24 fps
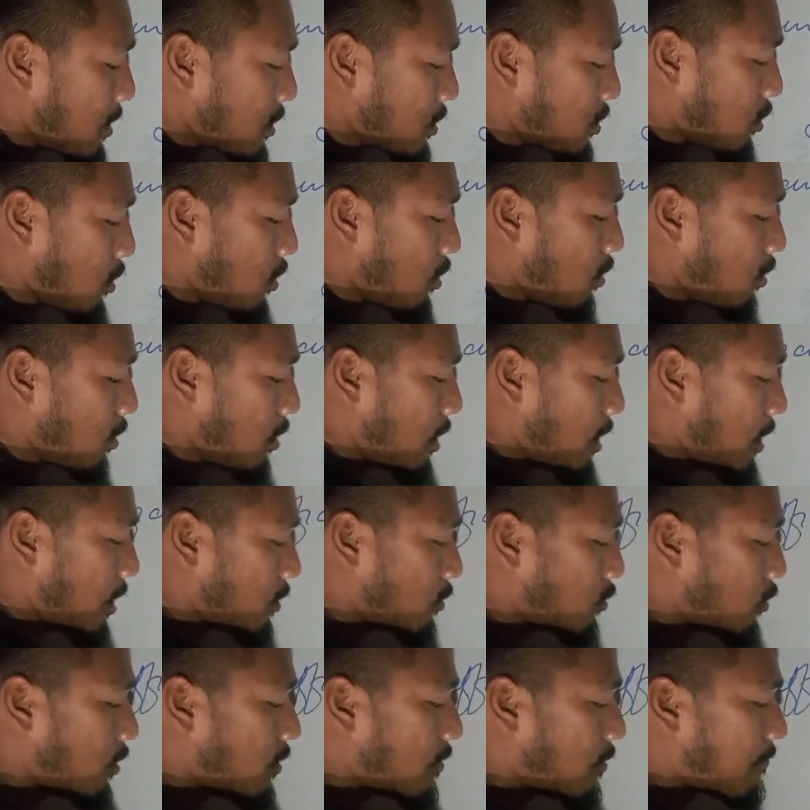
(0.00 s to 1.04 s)
So
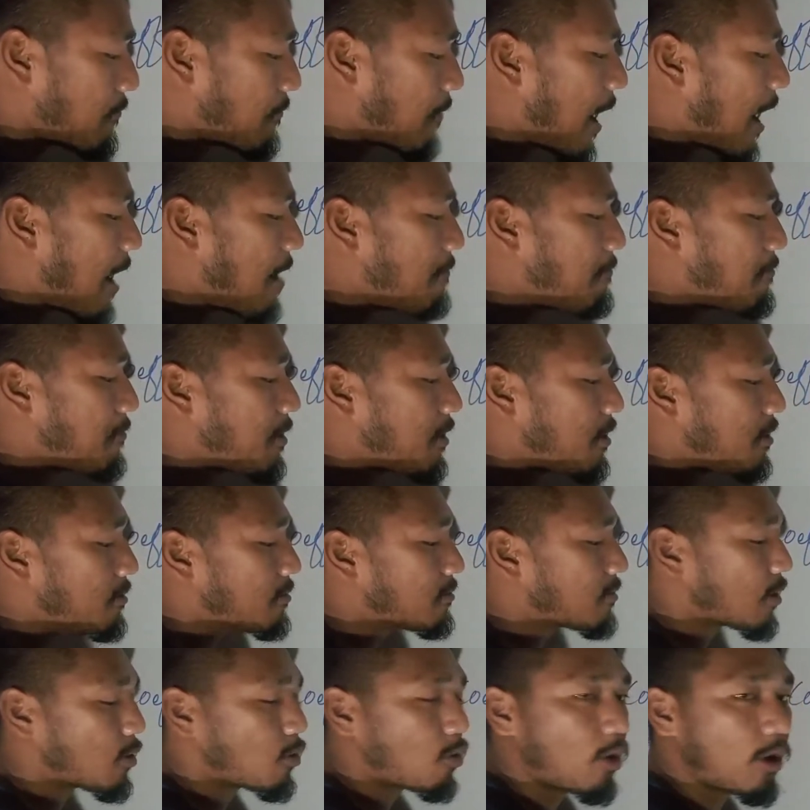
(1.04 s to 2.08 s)
25
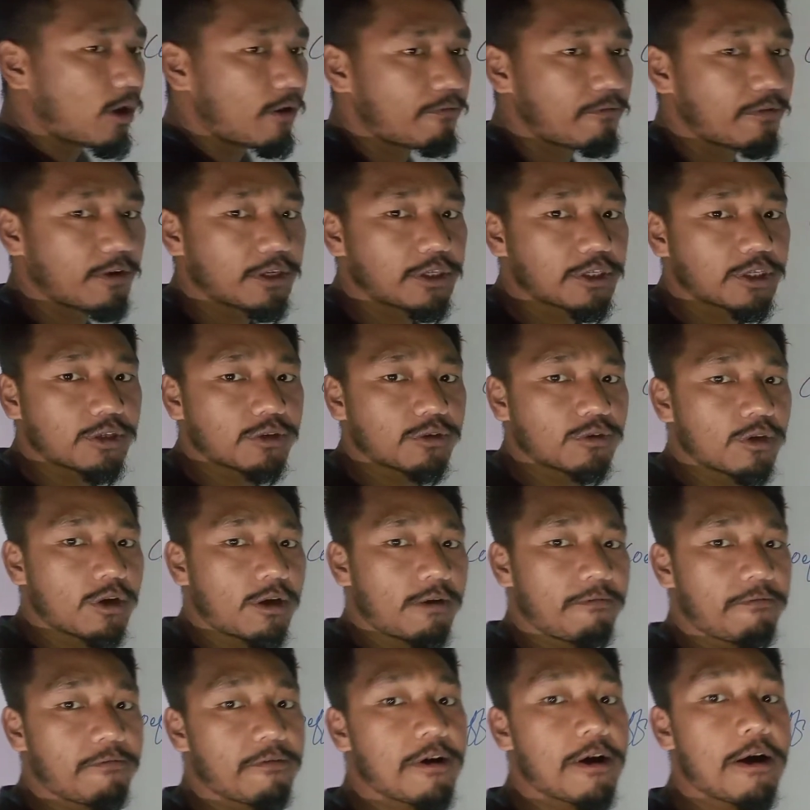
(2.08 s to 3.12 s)
is the coefficient
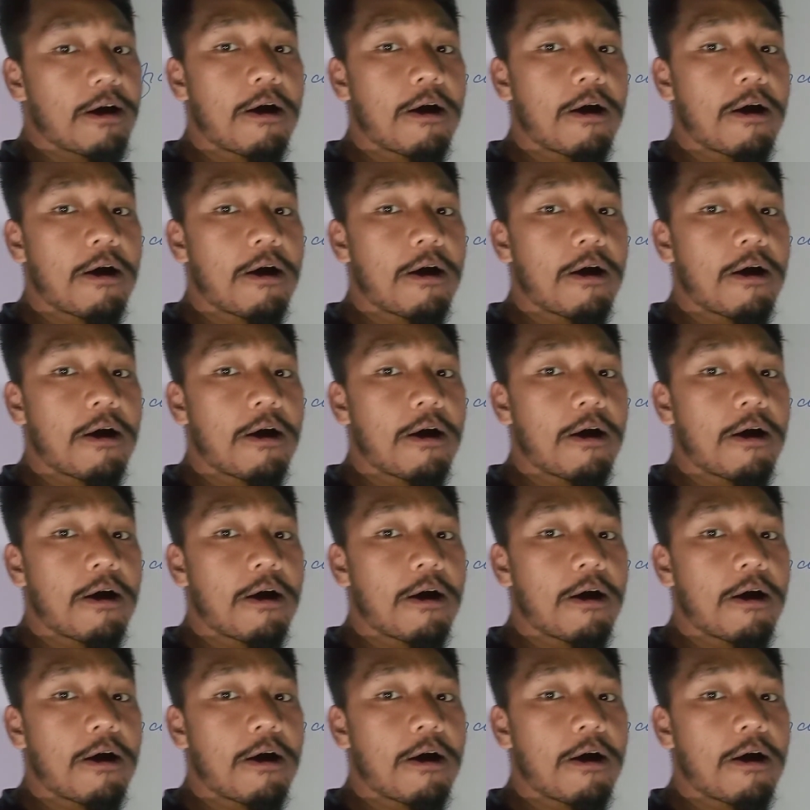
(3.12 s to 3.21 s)
of